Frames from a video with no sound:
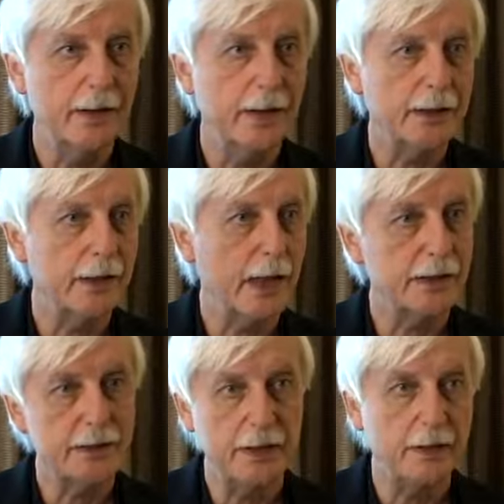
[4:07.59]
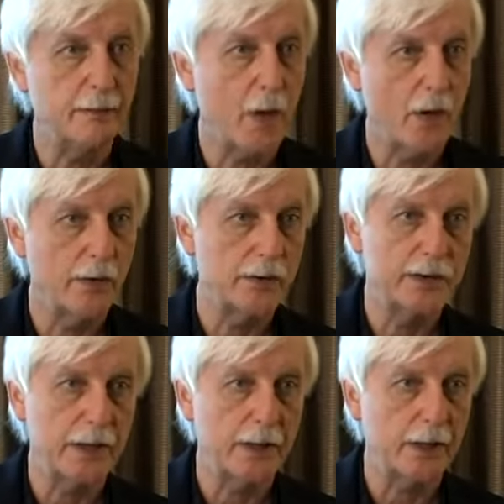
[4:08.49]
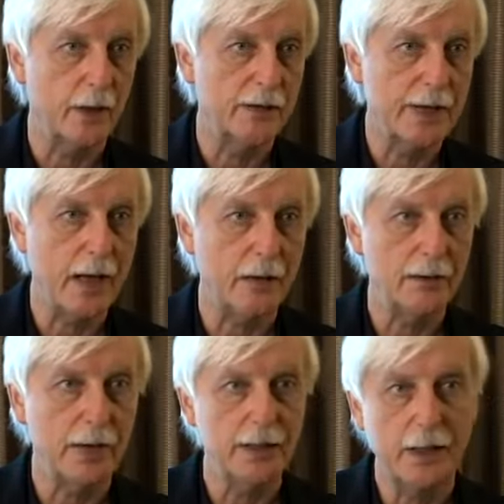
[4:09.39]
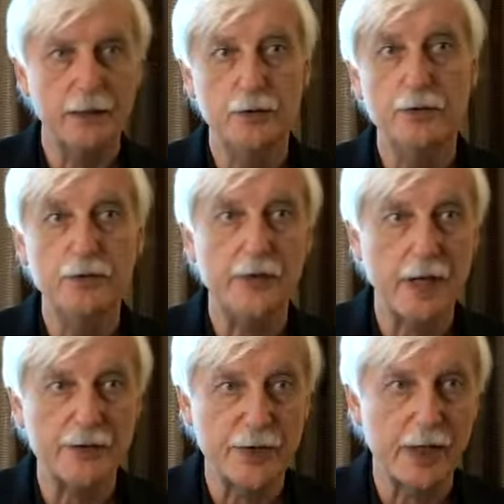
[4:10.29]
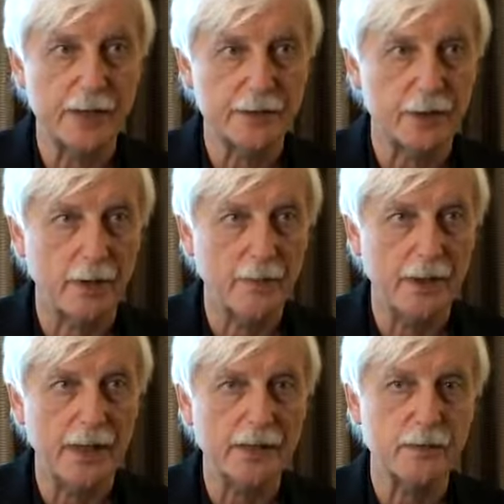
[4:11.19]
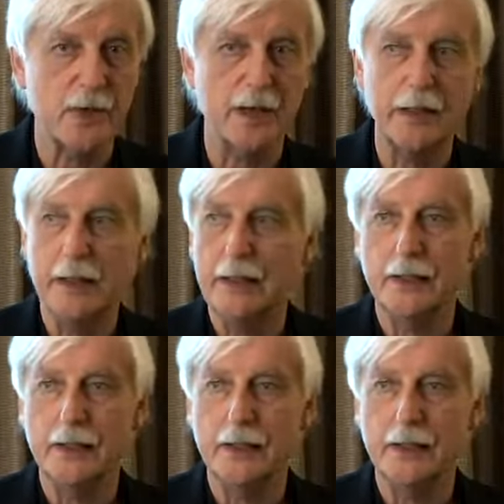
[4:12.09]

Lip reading: it gets decomposed and it goes out, and a new DHA has to come in. That's why